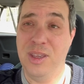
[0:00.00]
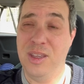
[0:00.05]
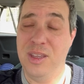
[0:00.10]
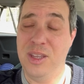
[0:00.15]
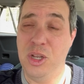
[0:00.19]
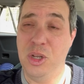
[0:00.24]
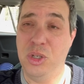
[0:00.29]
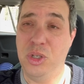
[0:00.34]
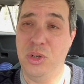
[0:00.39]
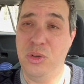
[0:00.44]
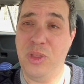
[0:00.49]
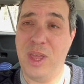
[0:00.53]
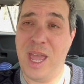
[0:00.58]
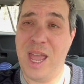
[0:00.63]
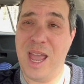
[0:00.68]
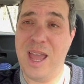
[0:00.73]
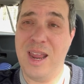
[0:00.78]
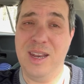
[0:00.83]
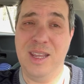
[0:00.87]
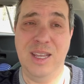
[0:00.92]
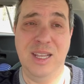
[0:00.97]
you do
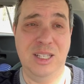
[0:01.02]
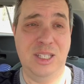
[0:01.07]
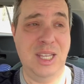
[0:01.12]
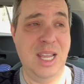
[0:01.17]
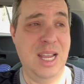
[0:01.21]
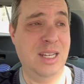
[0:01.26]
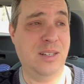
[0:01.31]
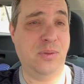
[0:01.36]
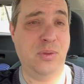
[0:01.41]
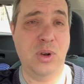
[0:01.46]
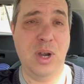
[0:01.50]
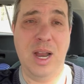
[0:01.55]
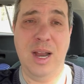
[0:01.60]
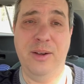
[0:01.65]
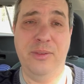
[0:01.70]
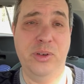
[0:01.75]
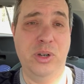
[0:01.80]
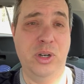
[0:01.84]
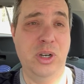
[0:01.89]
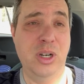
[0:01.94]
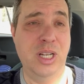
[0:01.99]
that, it takes
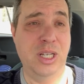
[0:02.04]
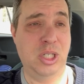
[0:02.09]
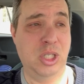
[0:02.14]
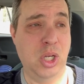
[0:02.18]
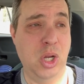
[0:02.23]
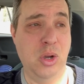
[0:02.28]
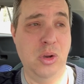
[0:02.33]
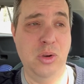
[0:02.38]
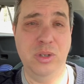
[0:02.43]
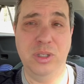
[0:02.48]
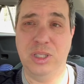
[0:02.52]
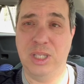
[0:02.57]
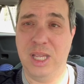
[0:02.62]
forever, it shows